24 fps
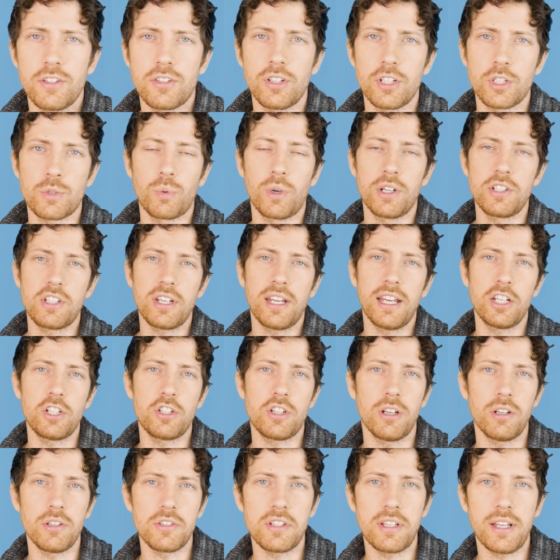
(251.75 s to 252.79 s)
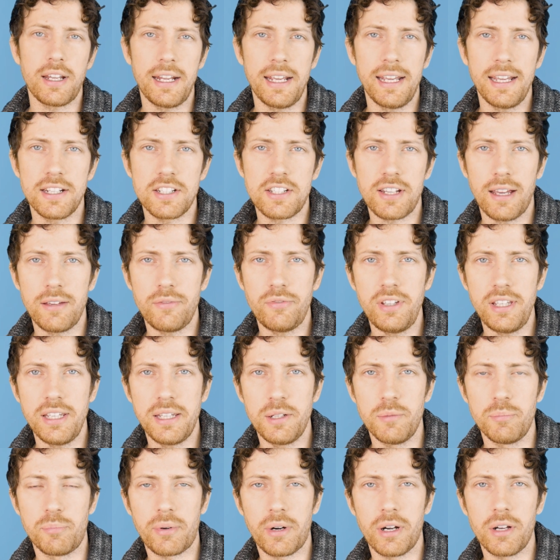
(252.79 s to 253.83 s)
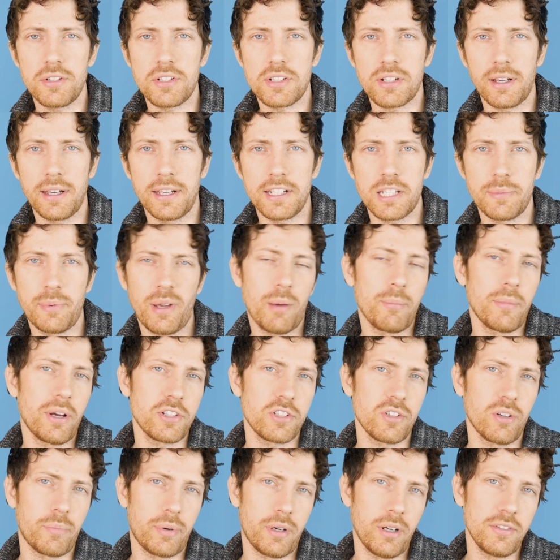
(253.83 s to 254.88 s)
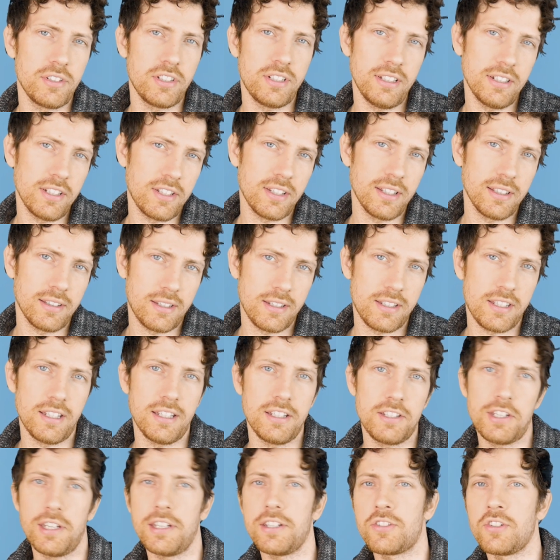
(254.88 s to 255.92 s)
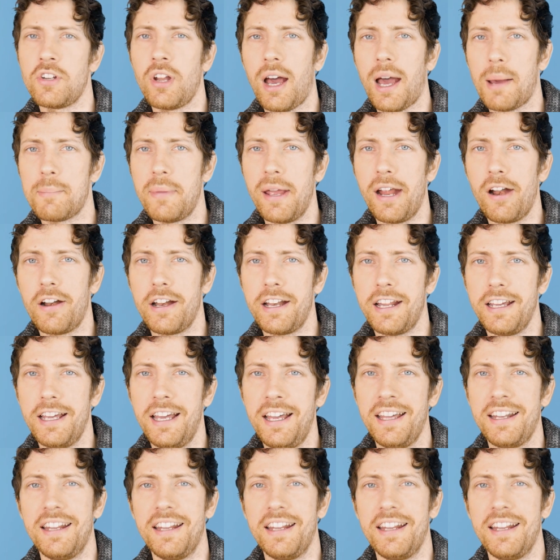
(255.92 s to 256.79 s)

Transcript: So, this once again shows that anti vegan bro science about muscle protein synthesis is not merited.